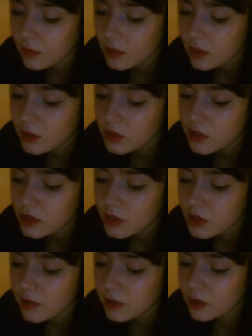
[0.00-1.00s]
She
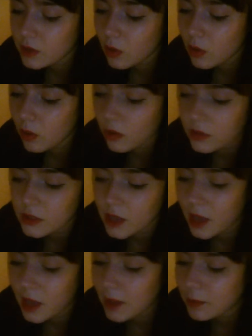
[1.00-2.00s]
shivered all the
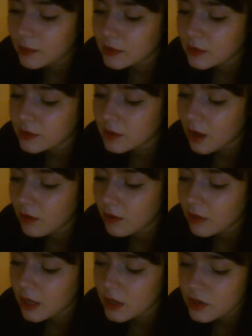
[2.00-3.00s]
time, a
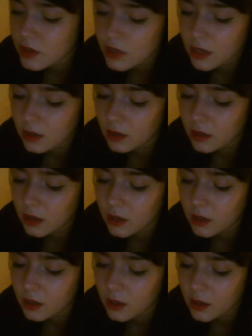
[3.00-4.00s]
starveling chill, a
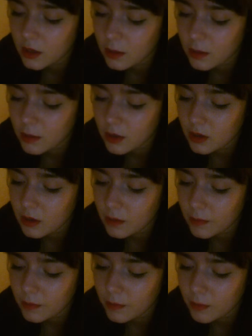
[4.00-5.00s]

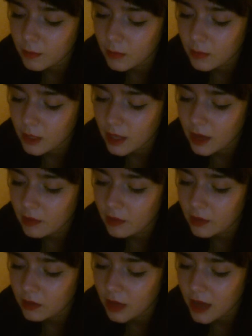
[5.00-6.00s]

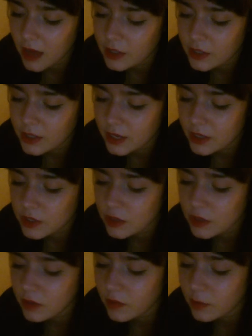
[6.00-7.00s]
malarial
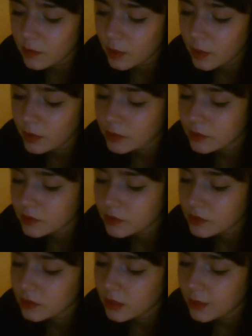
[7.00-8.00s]
agitation of the bones.